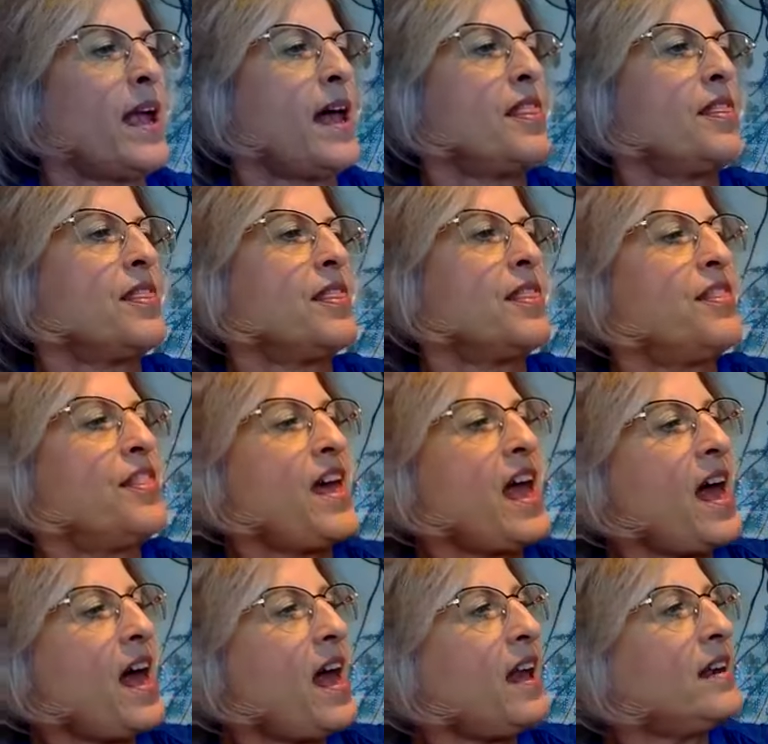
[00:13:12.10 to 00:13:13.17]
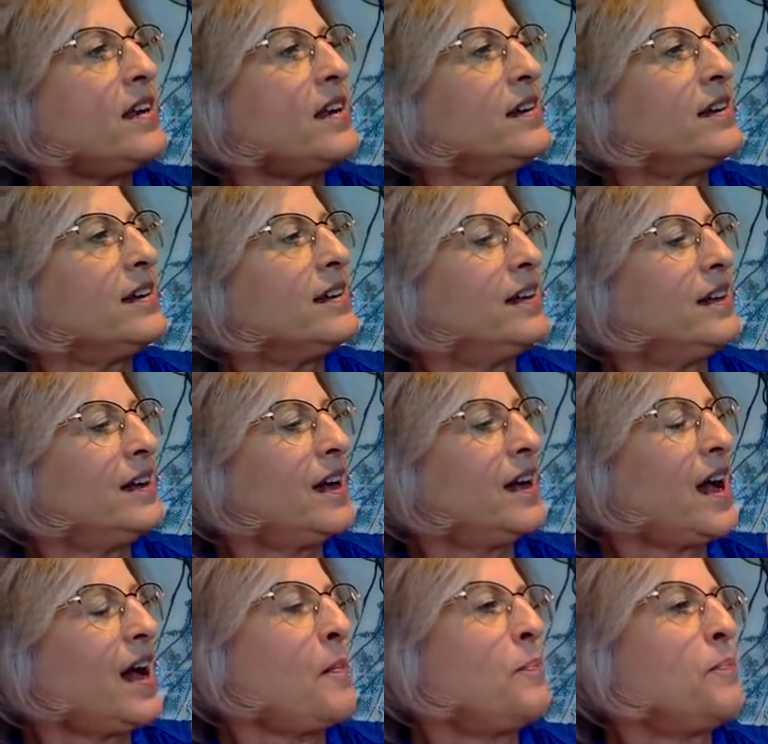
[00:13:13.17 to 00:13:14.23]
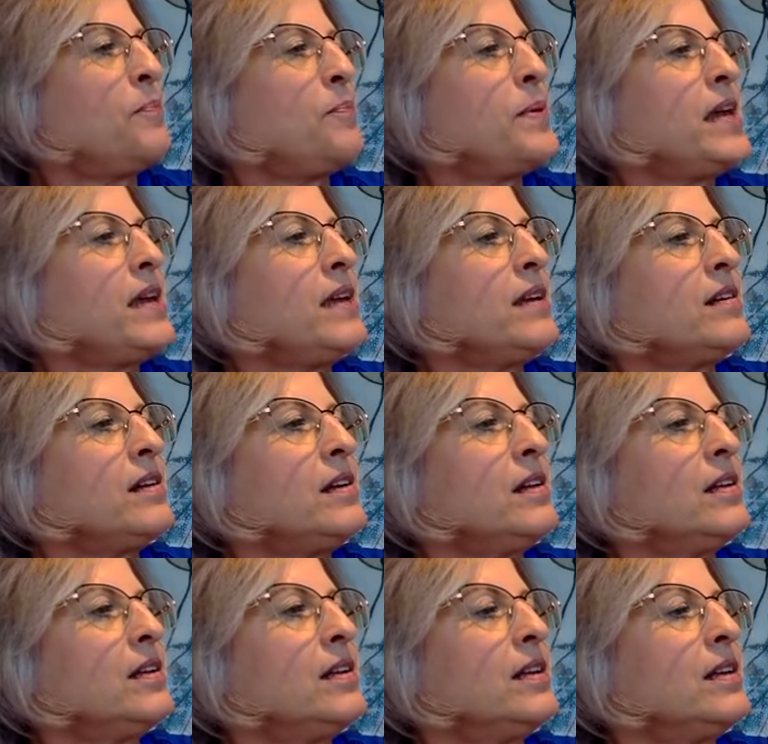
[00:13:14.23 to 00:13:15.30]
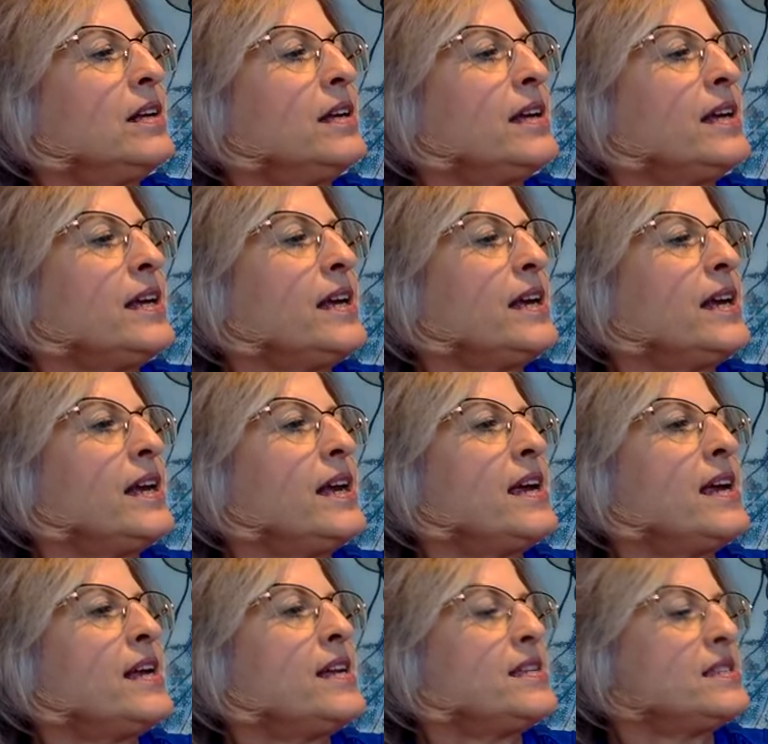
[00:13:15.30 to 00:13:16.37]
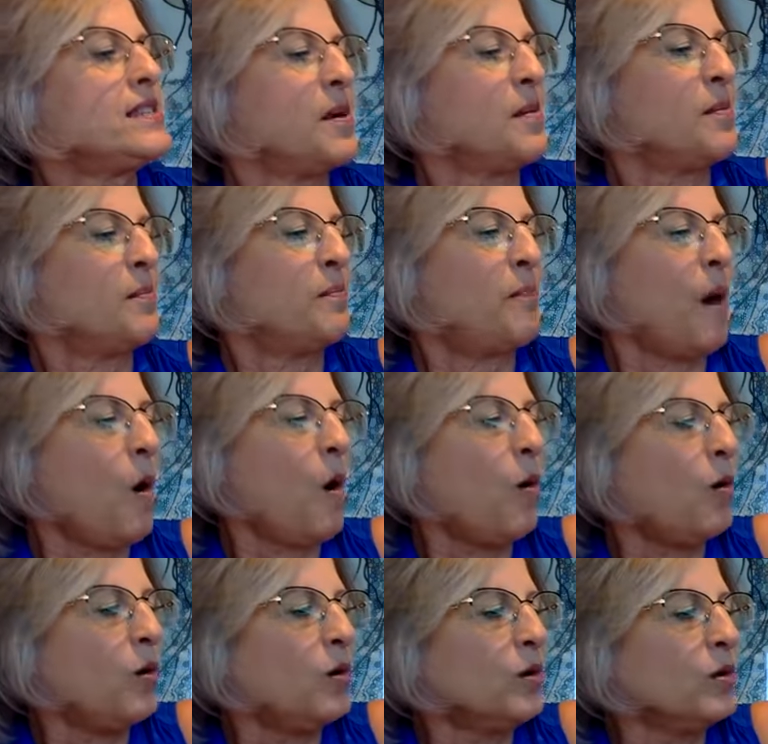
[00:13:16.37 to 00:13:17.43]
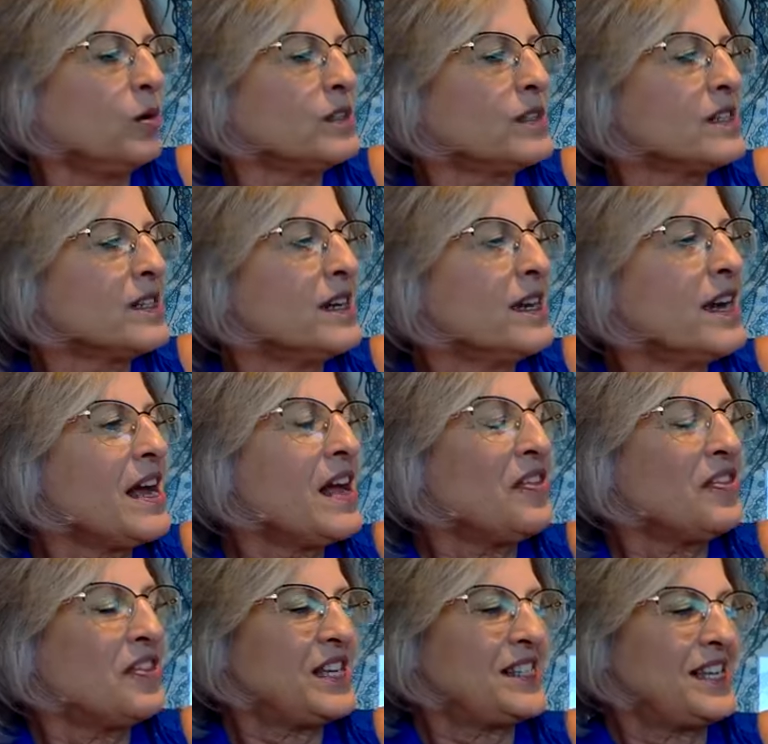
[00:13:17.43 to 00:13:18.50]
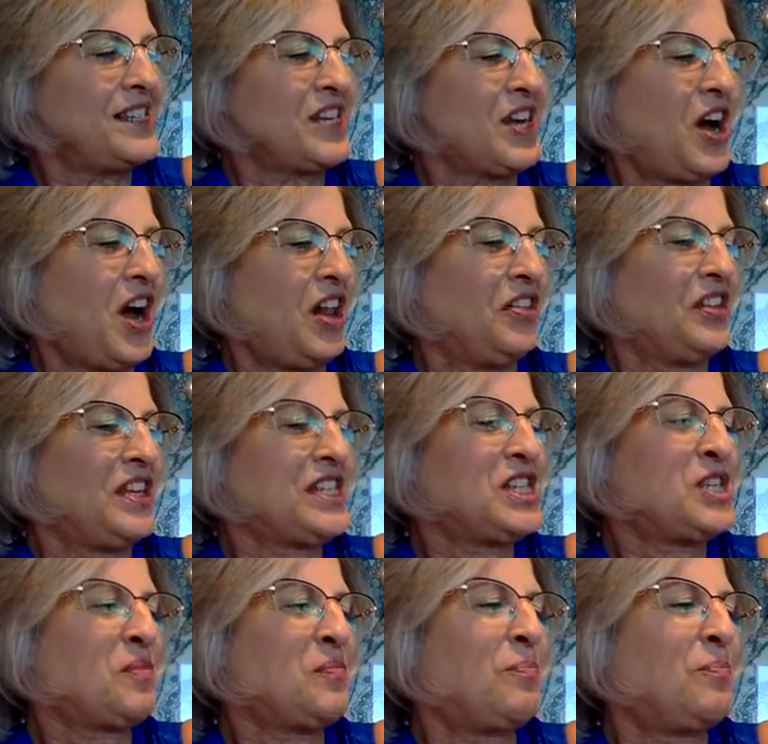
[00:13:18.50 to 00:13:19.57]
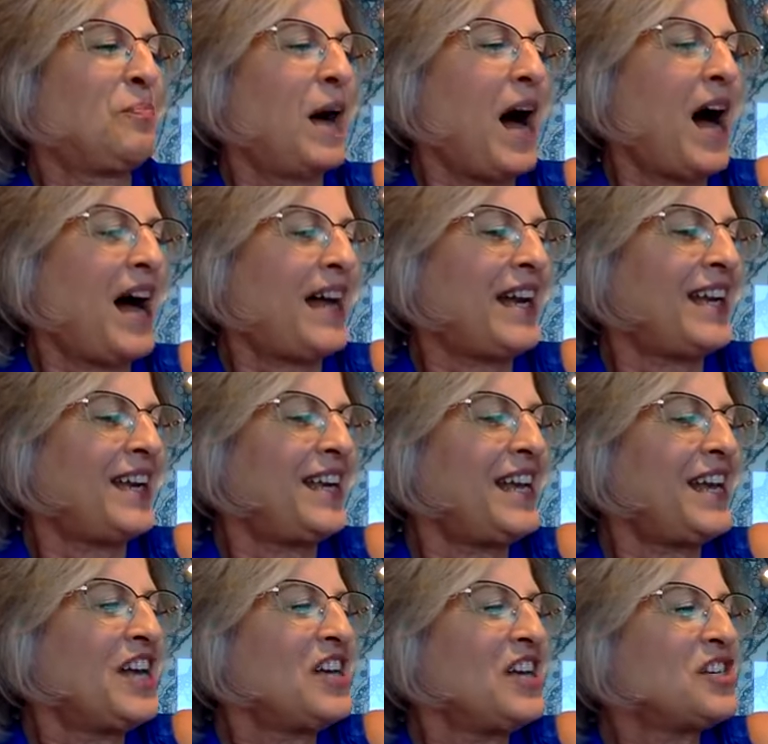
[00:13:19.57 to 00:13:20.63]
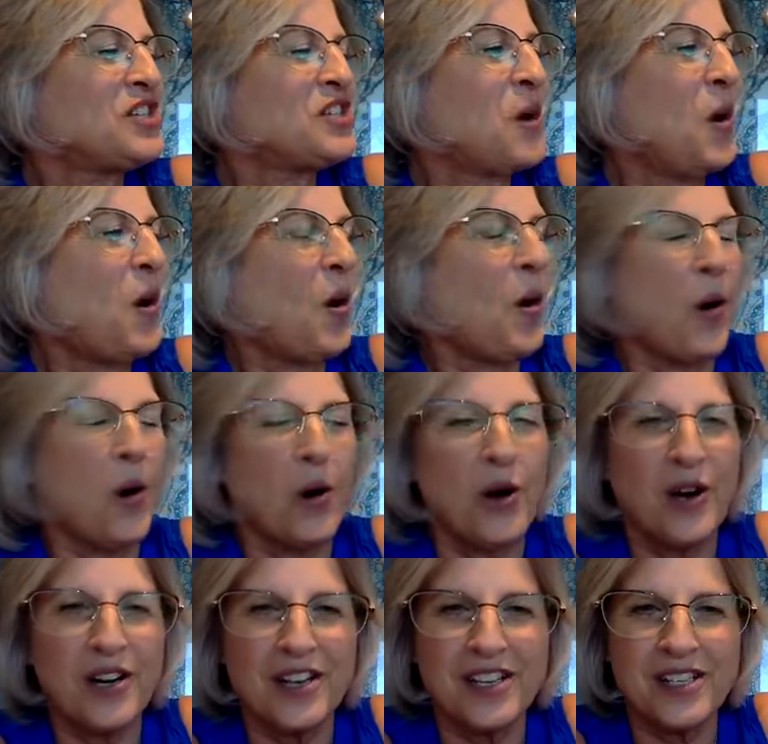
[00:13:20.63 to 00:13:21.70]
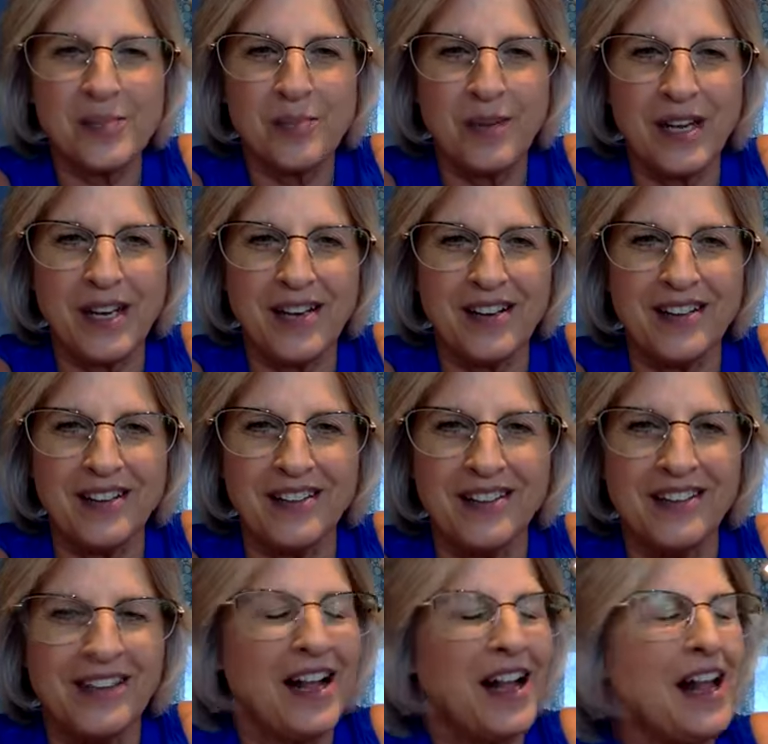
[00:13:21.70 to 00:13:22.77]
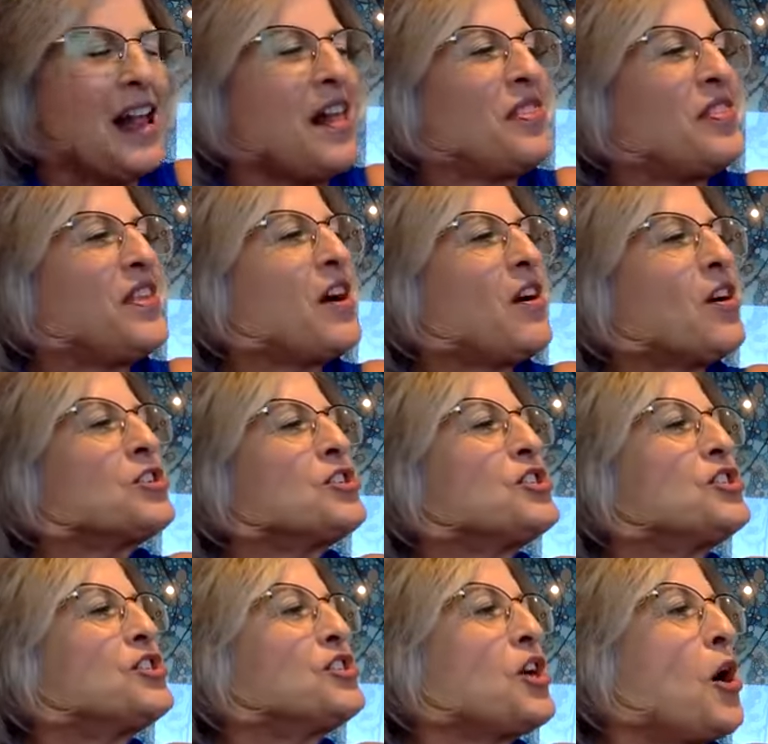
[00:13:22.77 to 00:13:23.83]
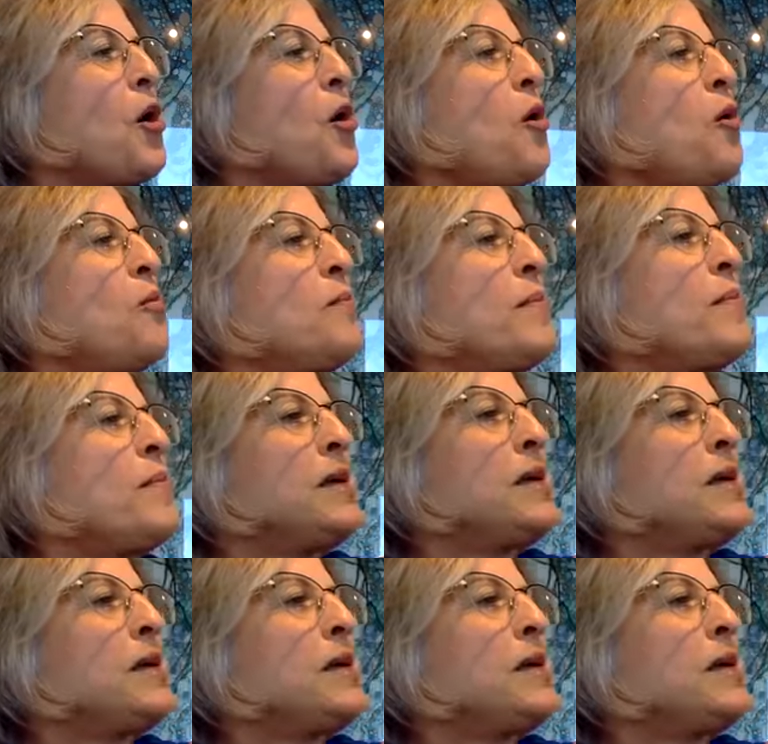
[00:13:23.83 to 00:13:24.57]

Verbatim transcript: And then a beetle is bold. This is called the spotted tortoise beetle. There are so many